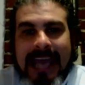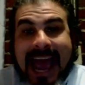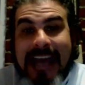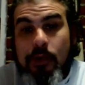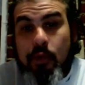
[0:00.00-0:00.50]

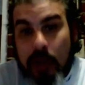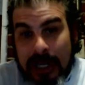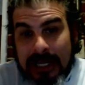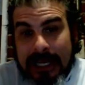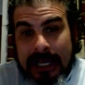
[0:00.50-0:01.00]
as
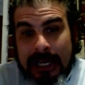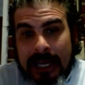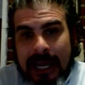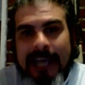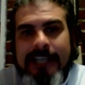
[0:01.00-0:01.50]
really
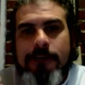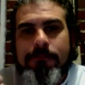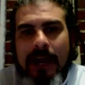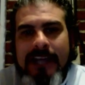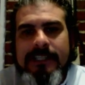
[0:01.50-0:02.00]

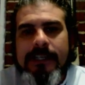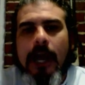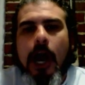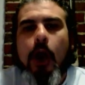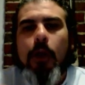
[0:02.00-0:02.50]
expressing the
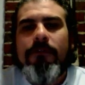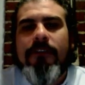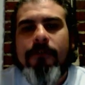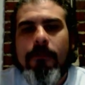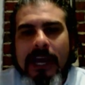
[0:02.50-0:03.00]
whole of
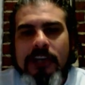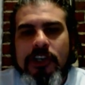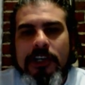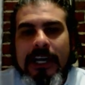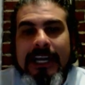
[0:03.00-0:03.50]

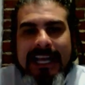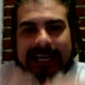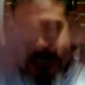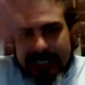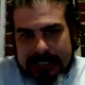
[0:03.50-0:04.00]
information that
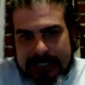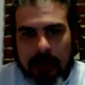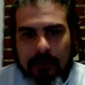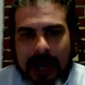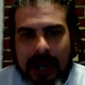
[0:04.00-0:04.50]
exists all
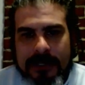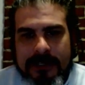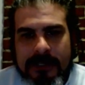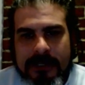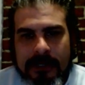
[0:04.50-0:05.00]
around us.